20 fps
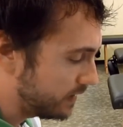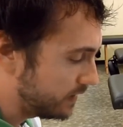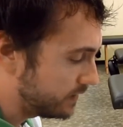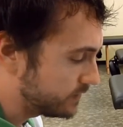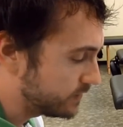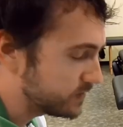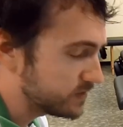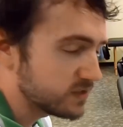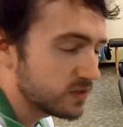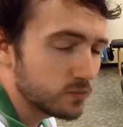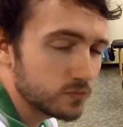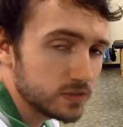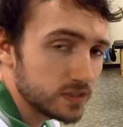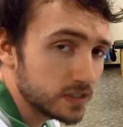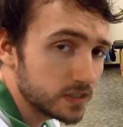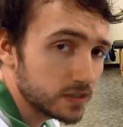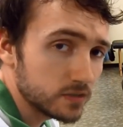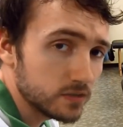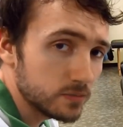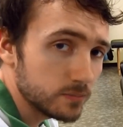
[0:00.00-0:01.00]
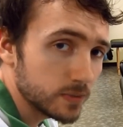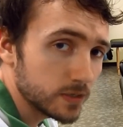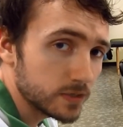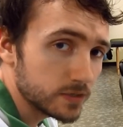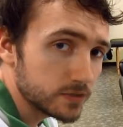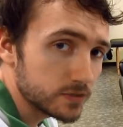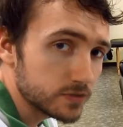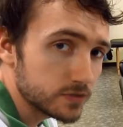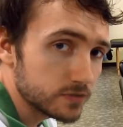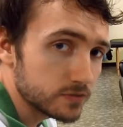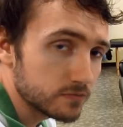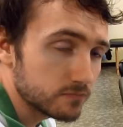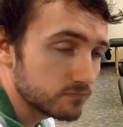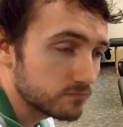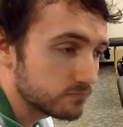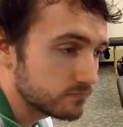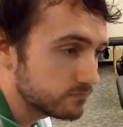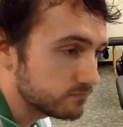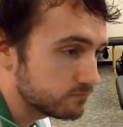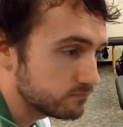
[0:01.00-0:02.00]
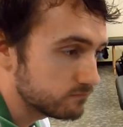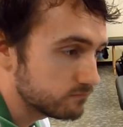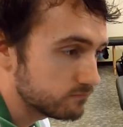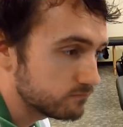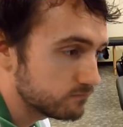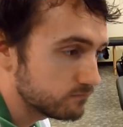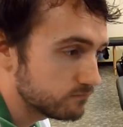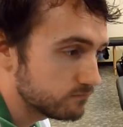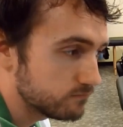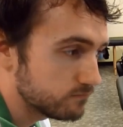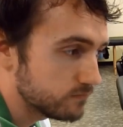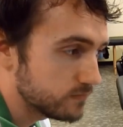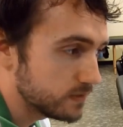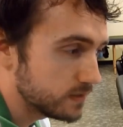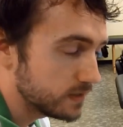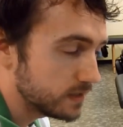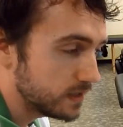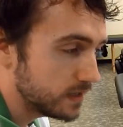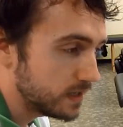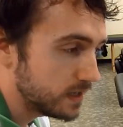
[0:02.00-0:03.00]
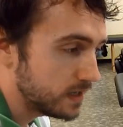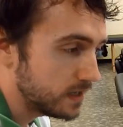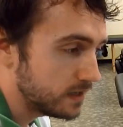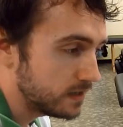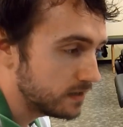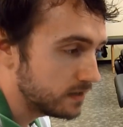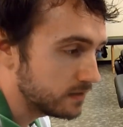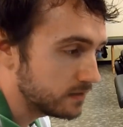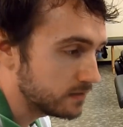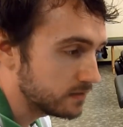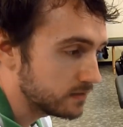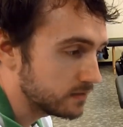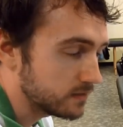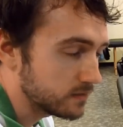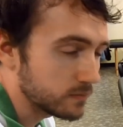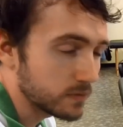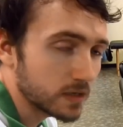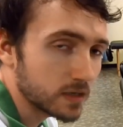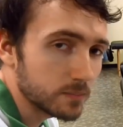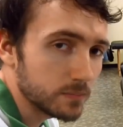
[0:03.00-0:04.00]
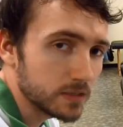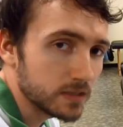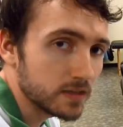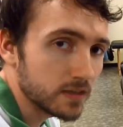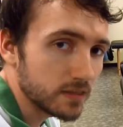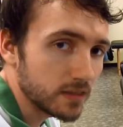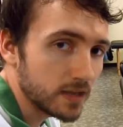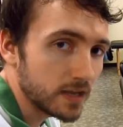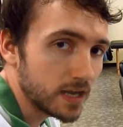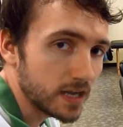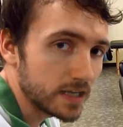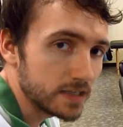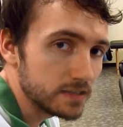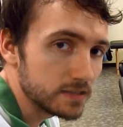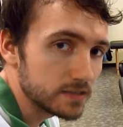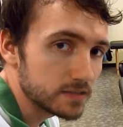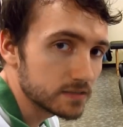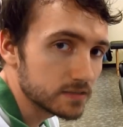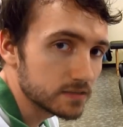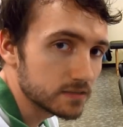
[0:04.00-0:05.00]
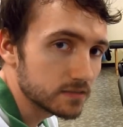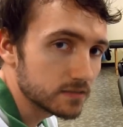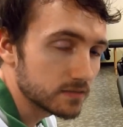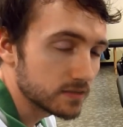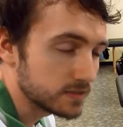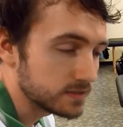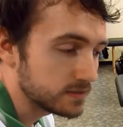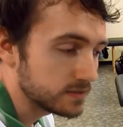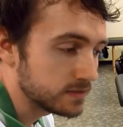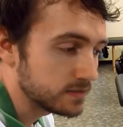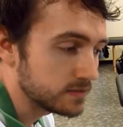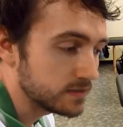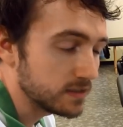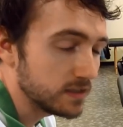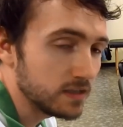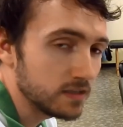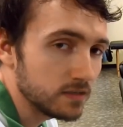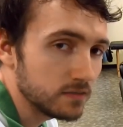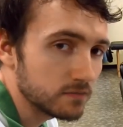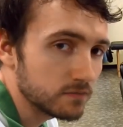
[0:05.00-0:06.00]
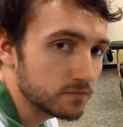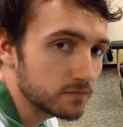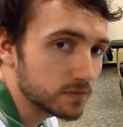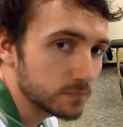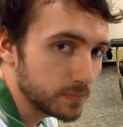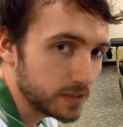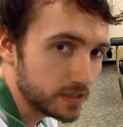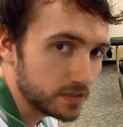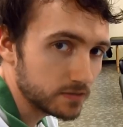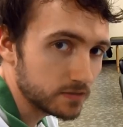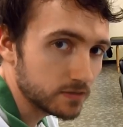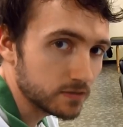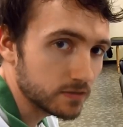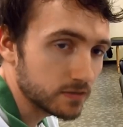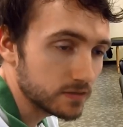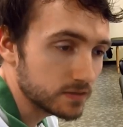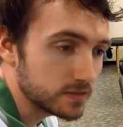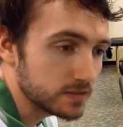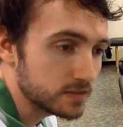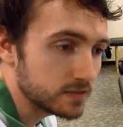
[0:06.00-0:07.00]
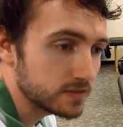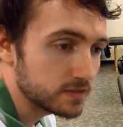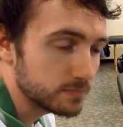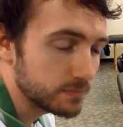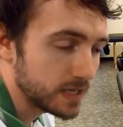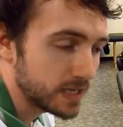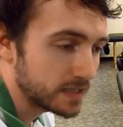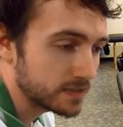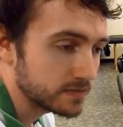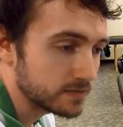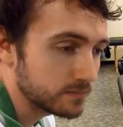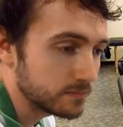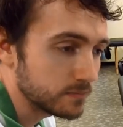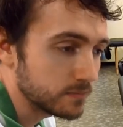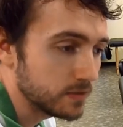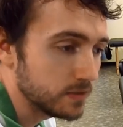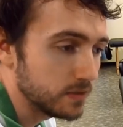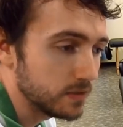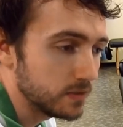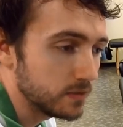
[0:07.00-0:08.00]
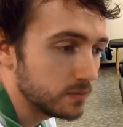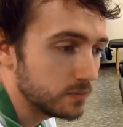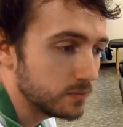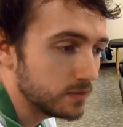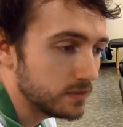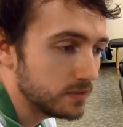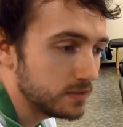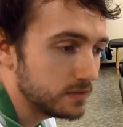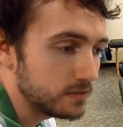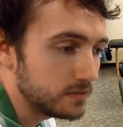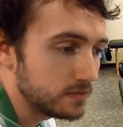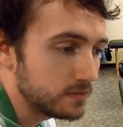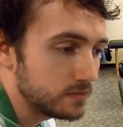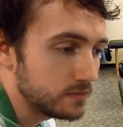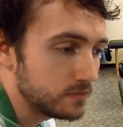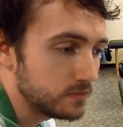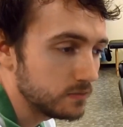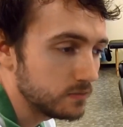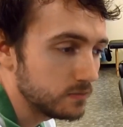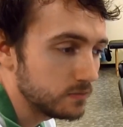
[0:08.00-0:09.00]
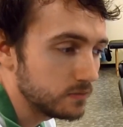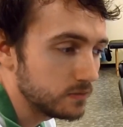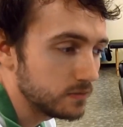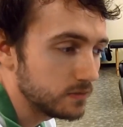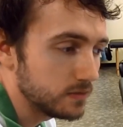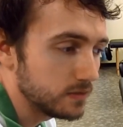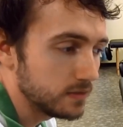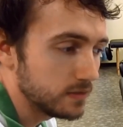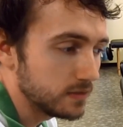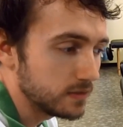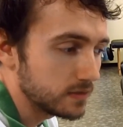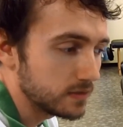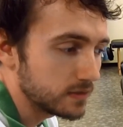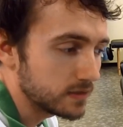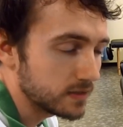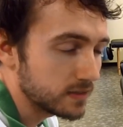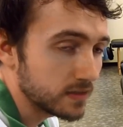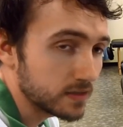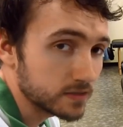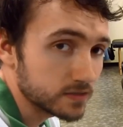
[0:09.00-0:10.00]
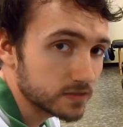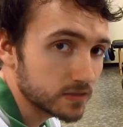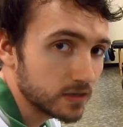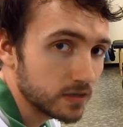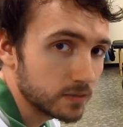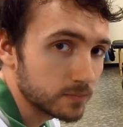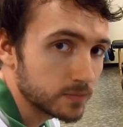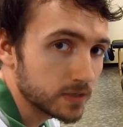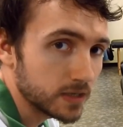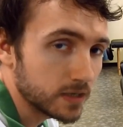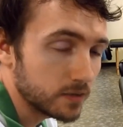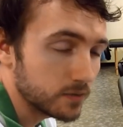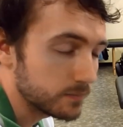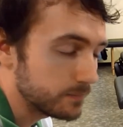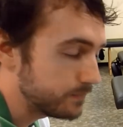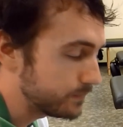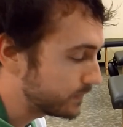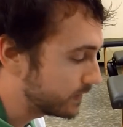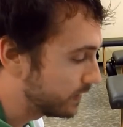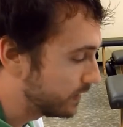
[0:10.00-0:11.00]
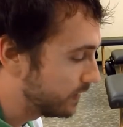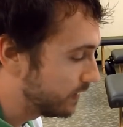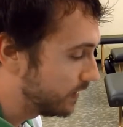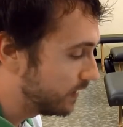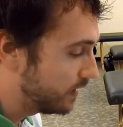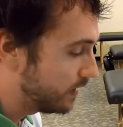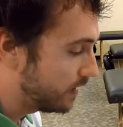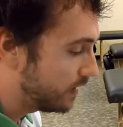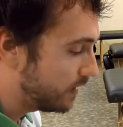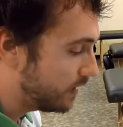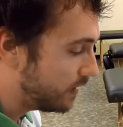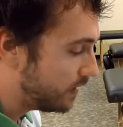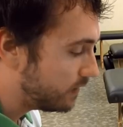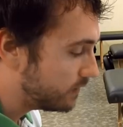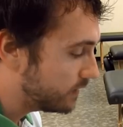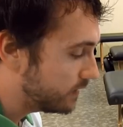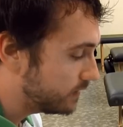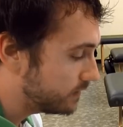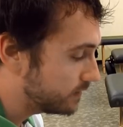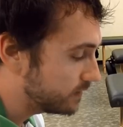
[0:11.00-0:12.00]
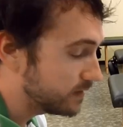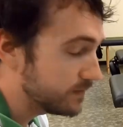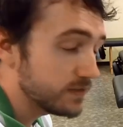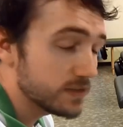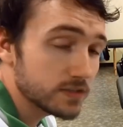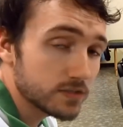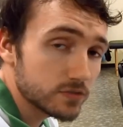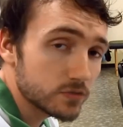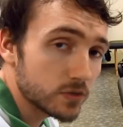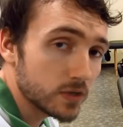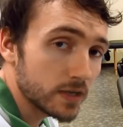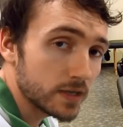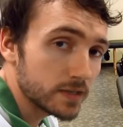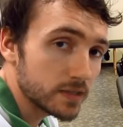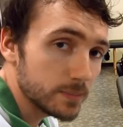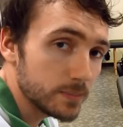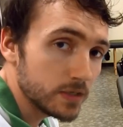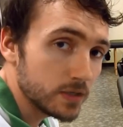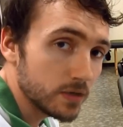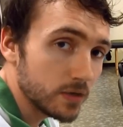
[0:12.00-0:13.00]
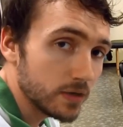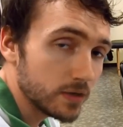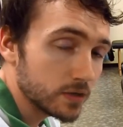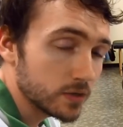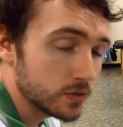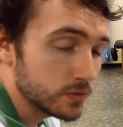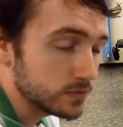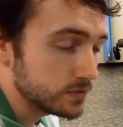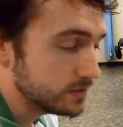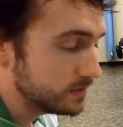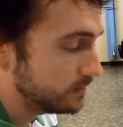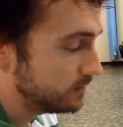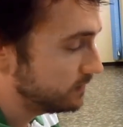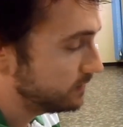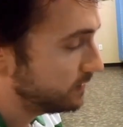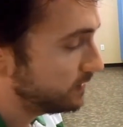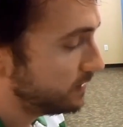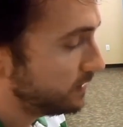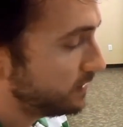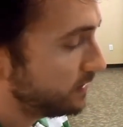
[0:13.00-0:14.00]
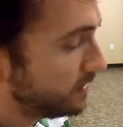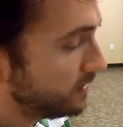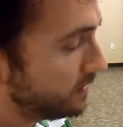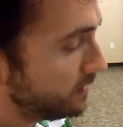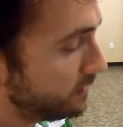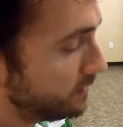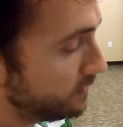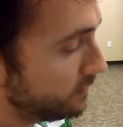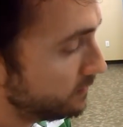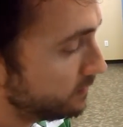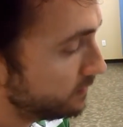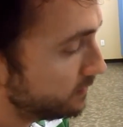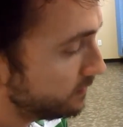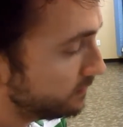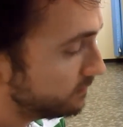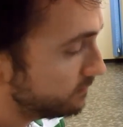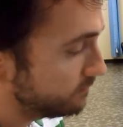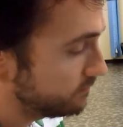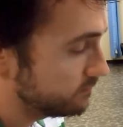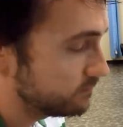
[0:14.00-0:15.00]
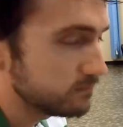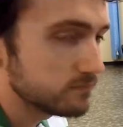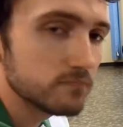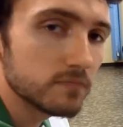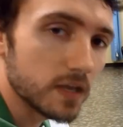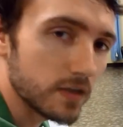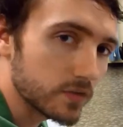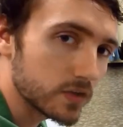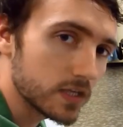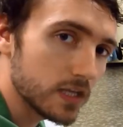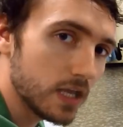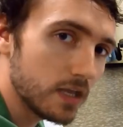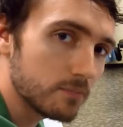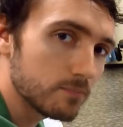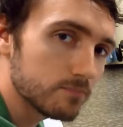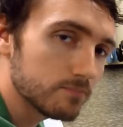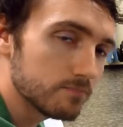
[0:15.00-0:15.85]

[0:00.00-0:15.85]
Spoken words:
Just don't dig too much, and recommend that they ice. This is inflammation, this is spasm. We need to get things to calm down. Alright, give this a try, let me know how it goes, and have a good day.